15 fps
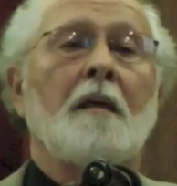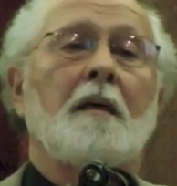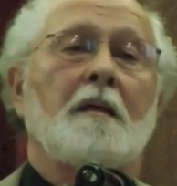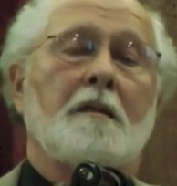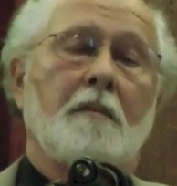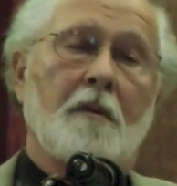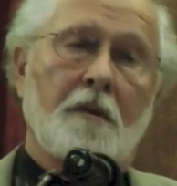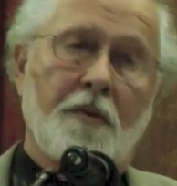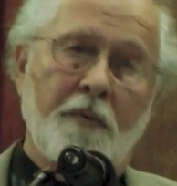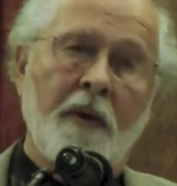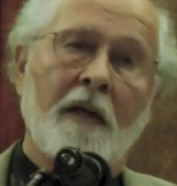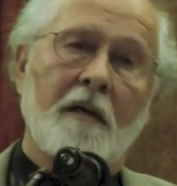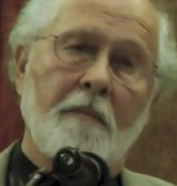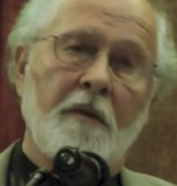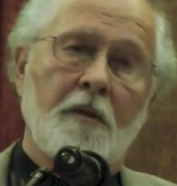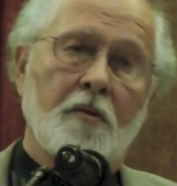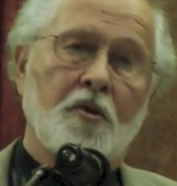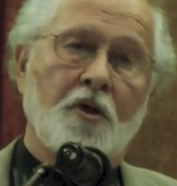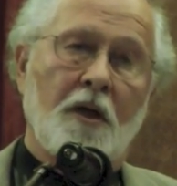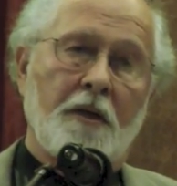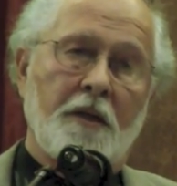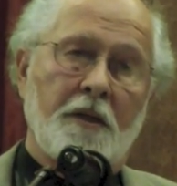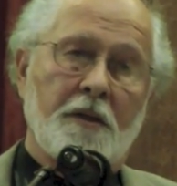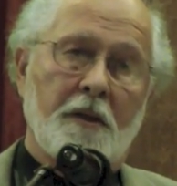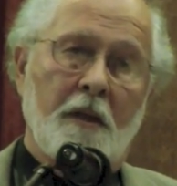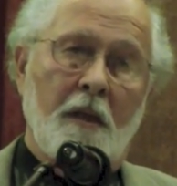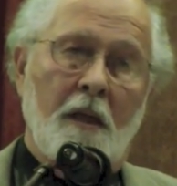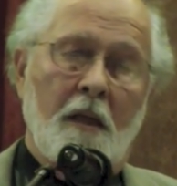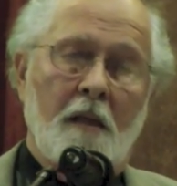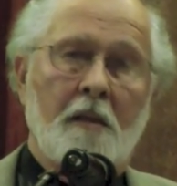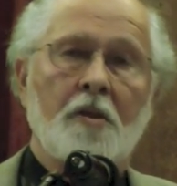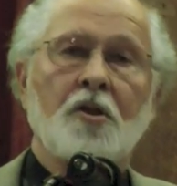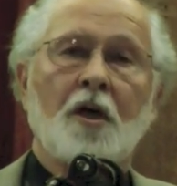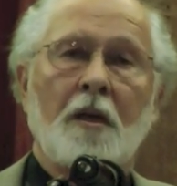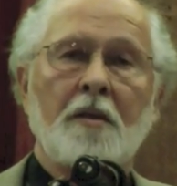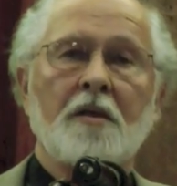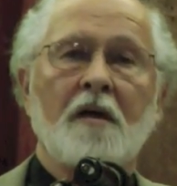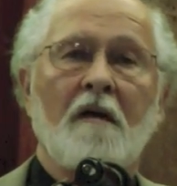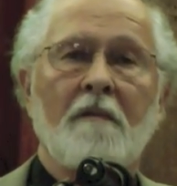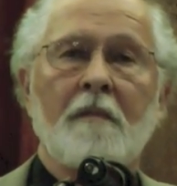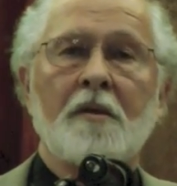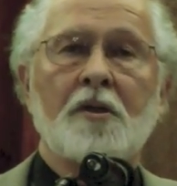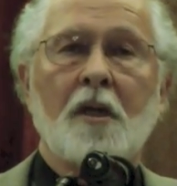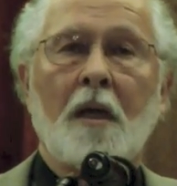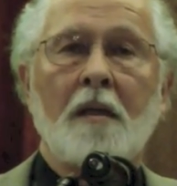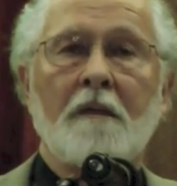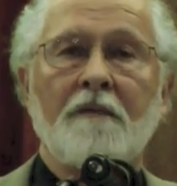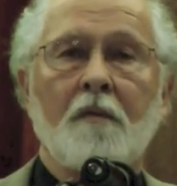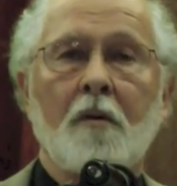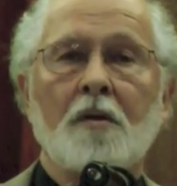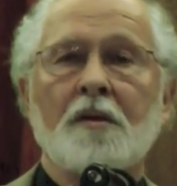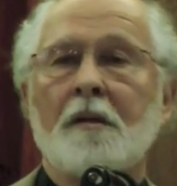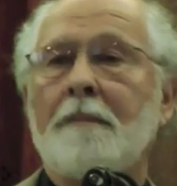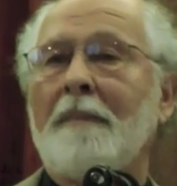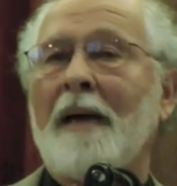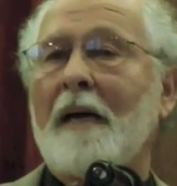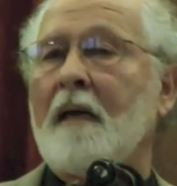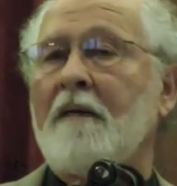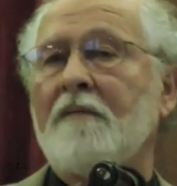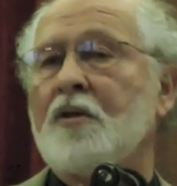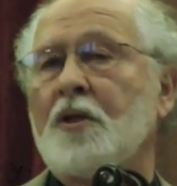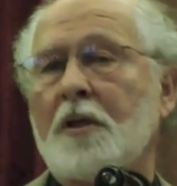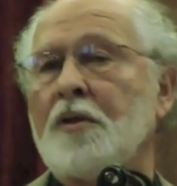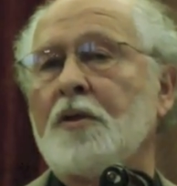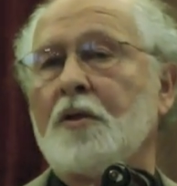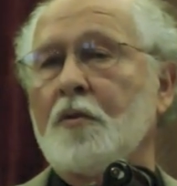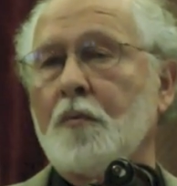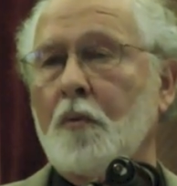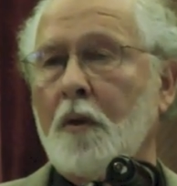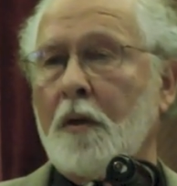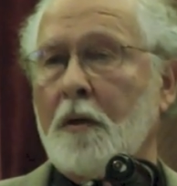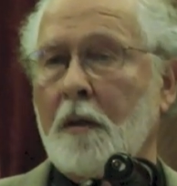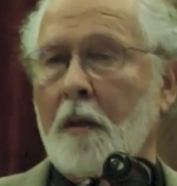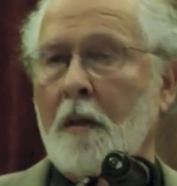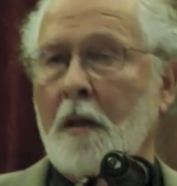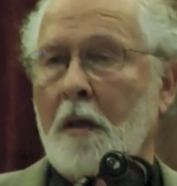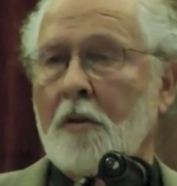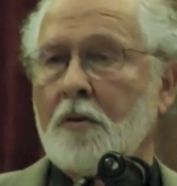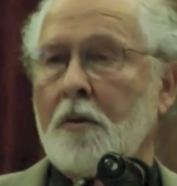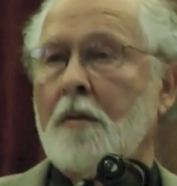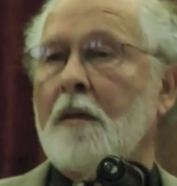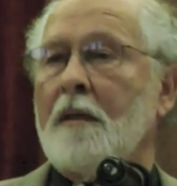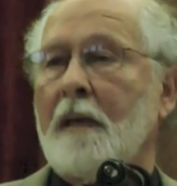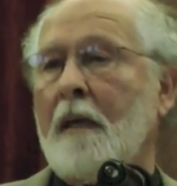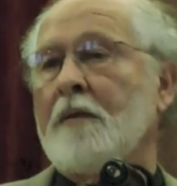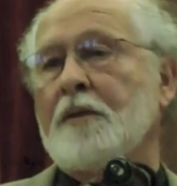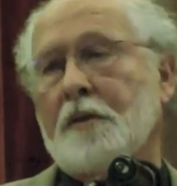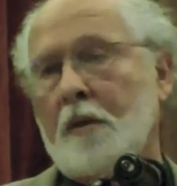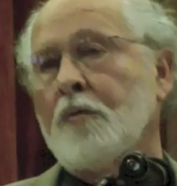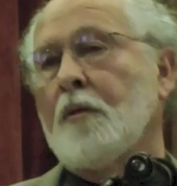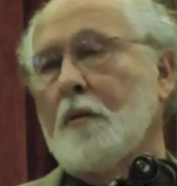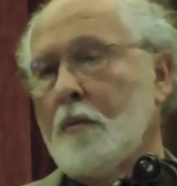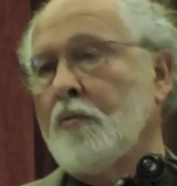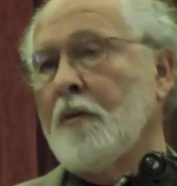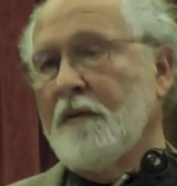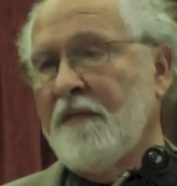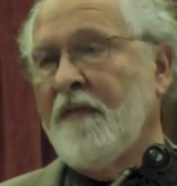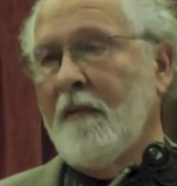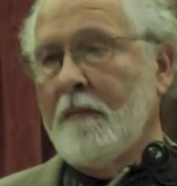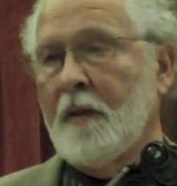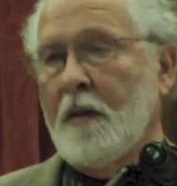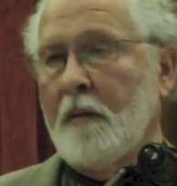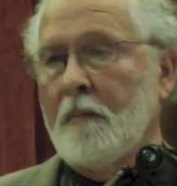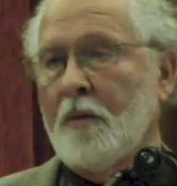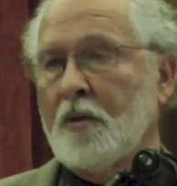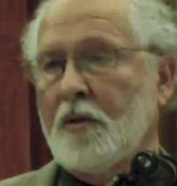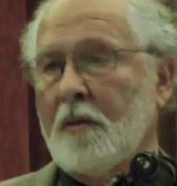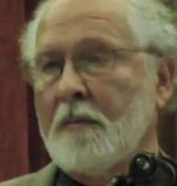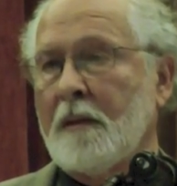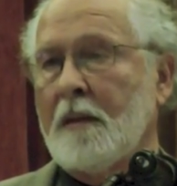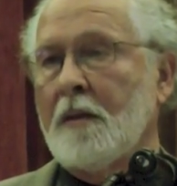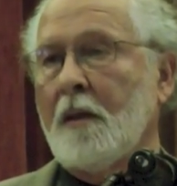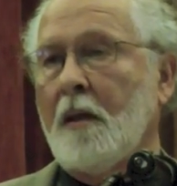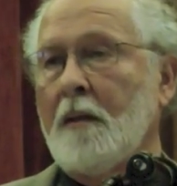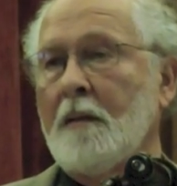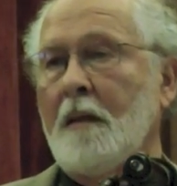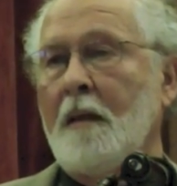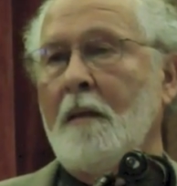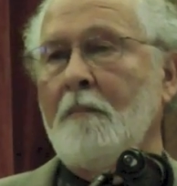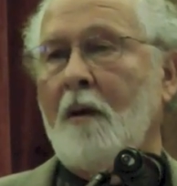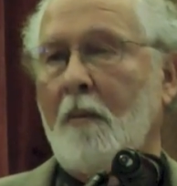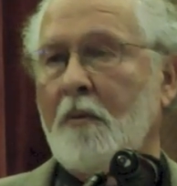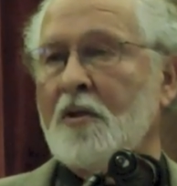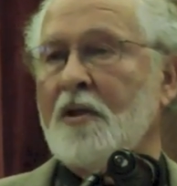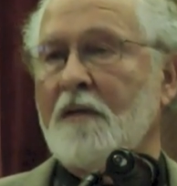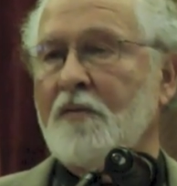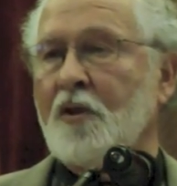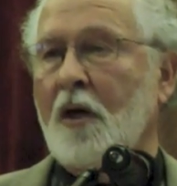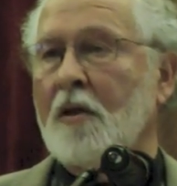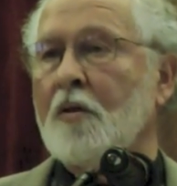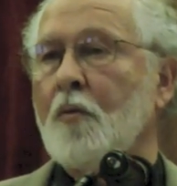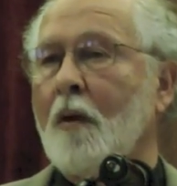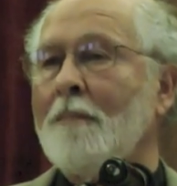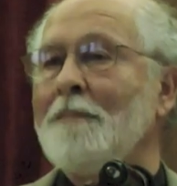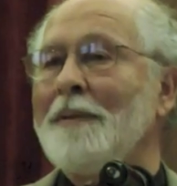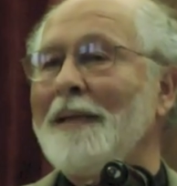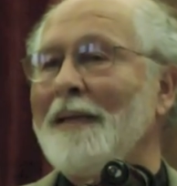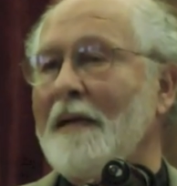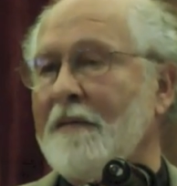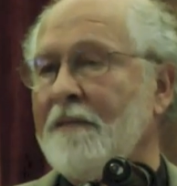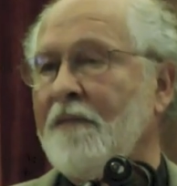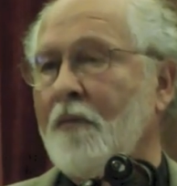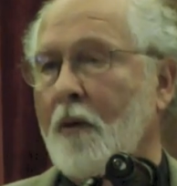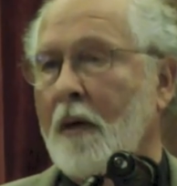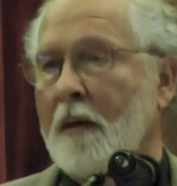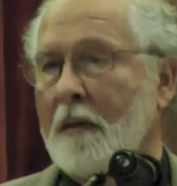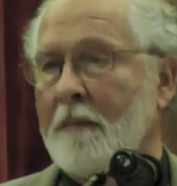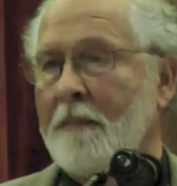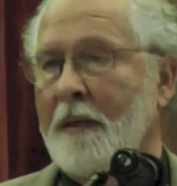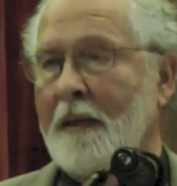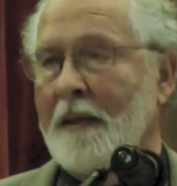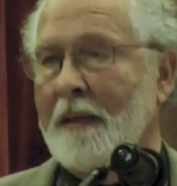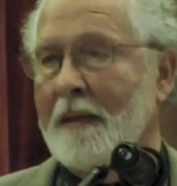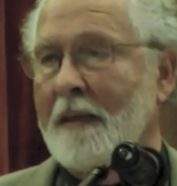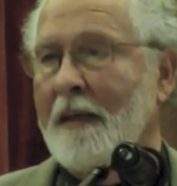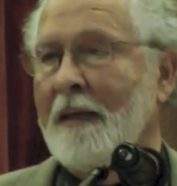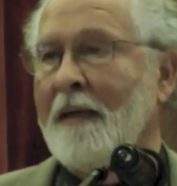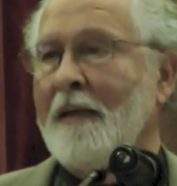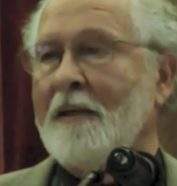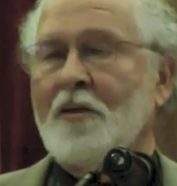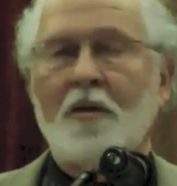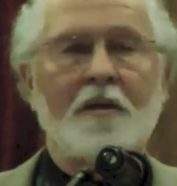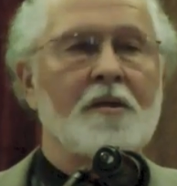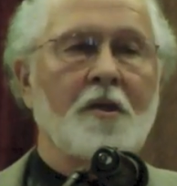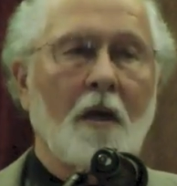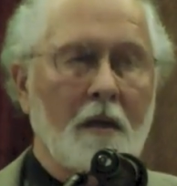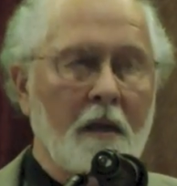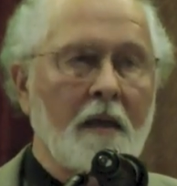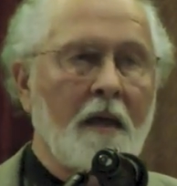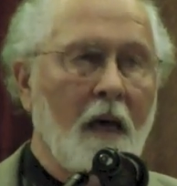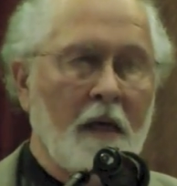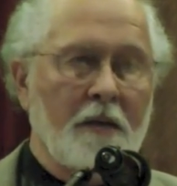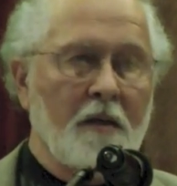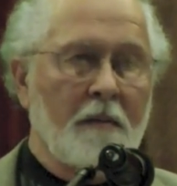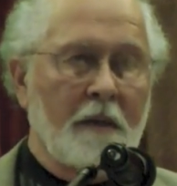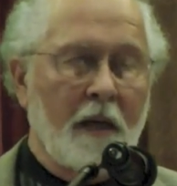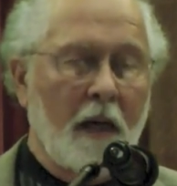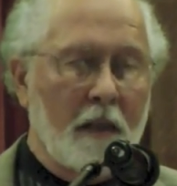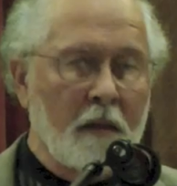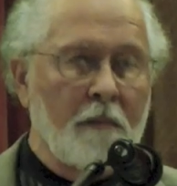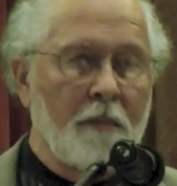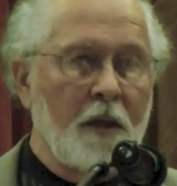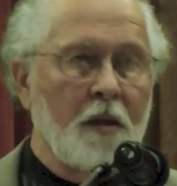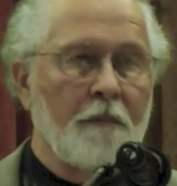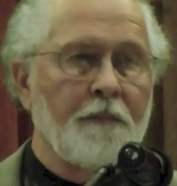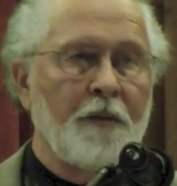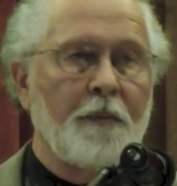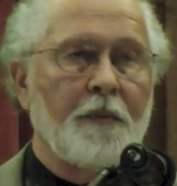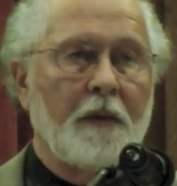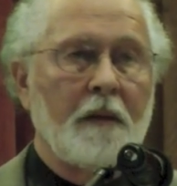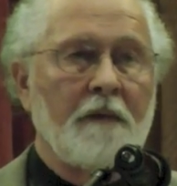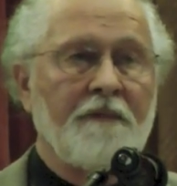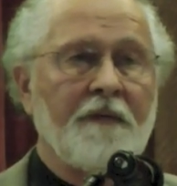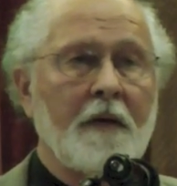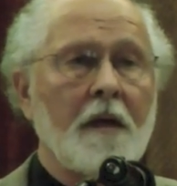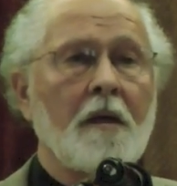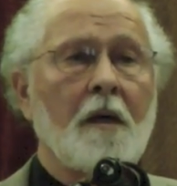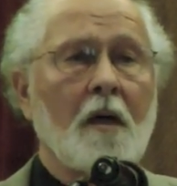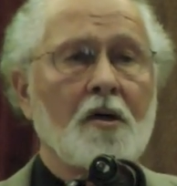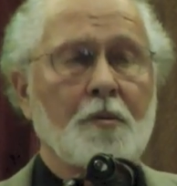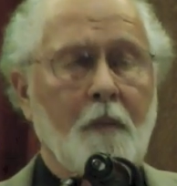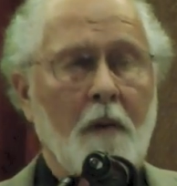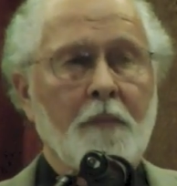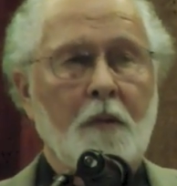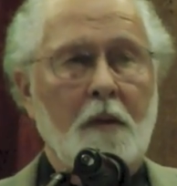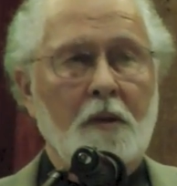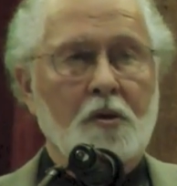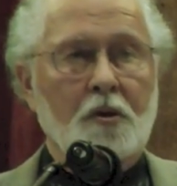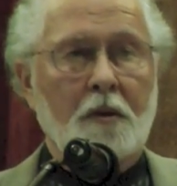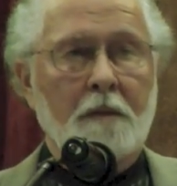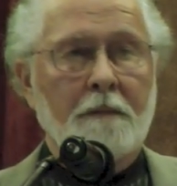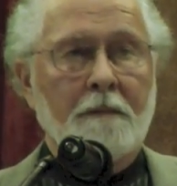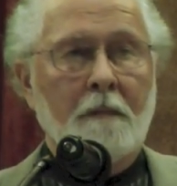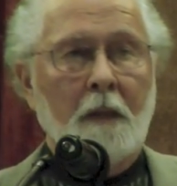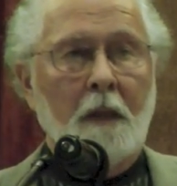there were 300 million Chinese. Then Chinese government decided, of course, a man never changes his word. So there are now still 25 million Muslims, and the population of China is 1,400,000,000. So this is all a lie. There are 100 million people, a very large population,